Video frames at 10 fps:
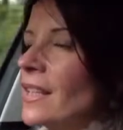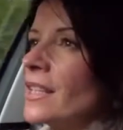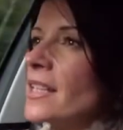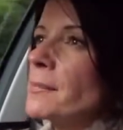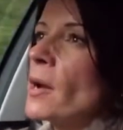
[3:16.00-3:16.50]

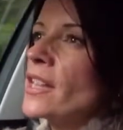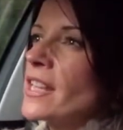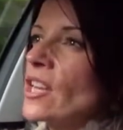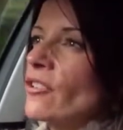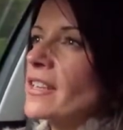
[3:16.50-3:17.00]
Now, despite
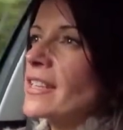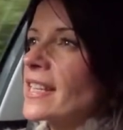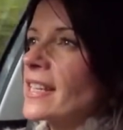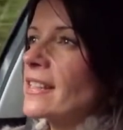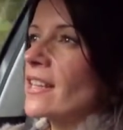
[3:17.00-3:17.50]
the increase
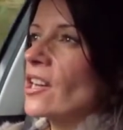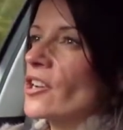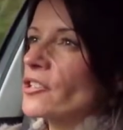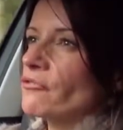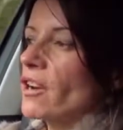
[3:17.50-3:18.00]
in the
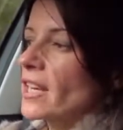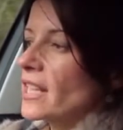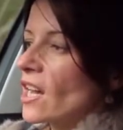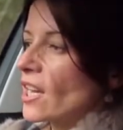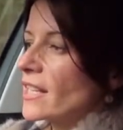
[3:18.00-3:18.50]
car's ride
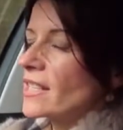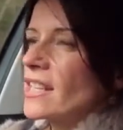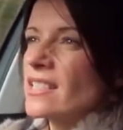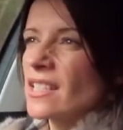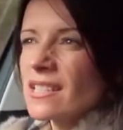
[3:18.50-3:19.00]
height,
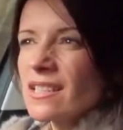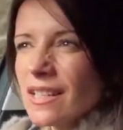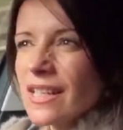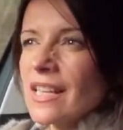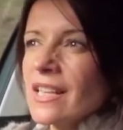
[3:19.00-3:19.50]
it doesn't
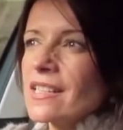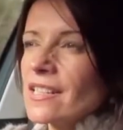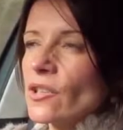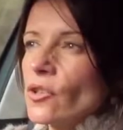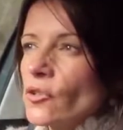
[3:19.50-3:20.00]
lean into
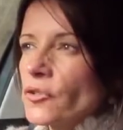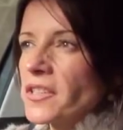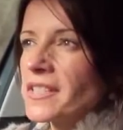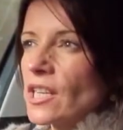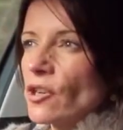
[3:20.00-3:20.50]
the
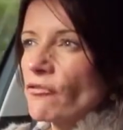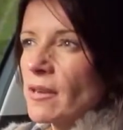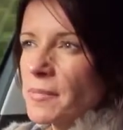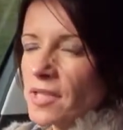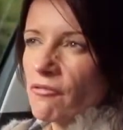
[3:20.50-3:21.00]
corners, it
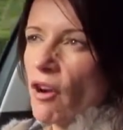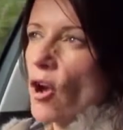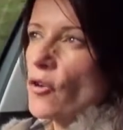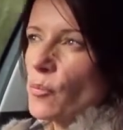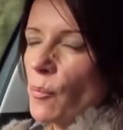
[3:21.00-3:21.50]
grips the
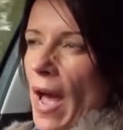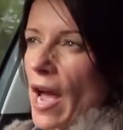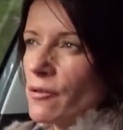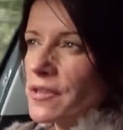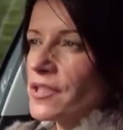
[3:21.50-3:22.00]
road and
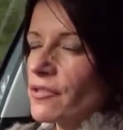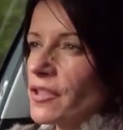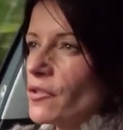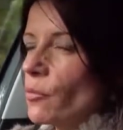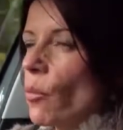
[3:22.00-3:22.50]
powers
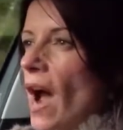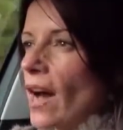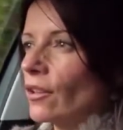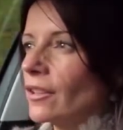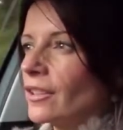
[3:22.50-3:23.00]
through them
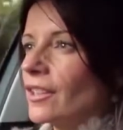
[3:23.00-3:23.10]
well.